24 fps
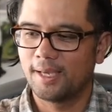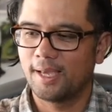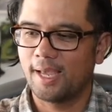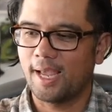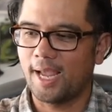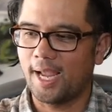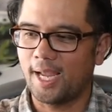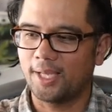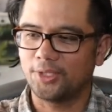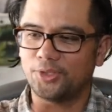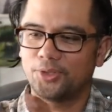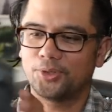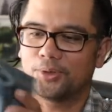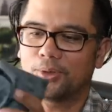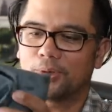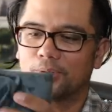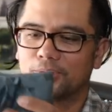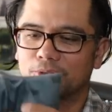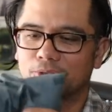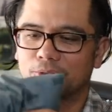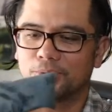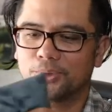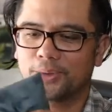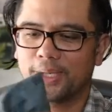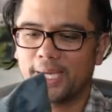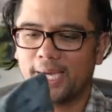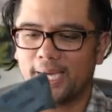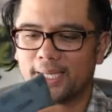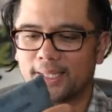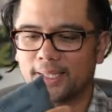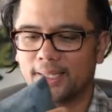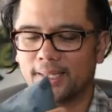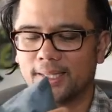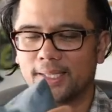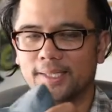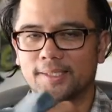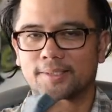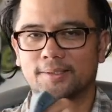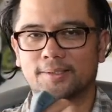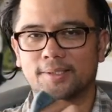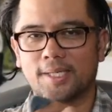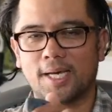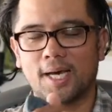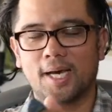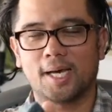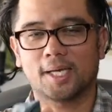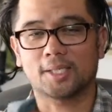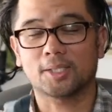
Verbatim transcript: and you also get this uh,